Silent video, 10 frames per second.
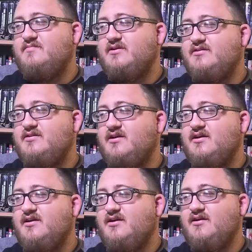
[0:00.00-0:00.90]
But
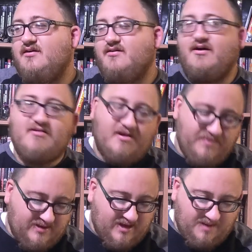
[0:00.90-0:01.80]

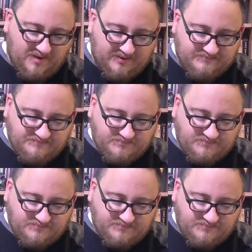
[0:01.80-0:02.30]
R.I.P. Kmart.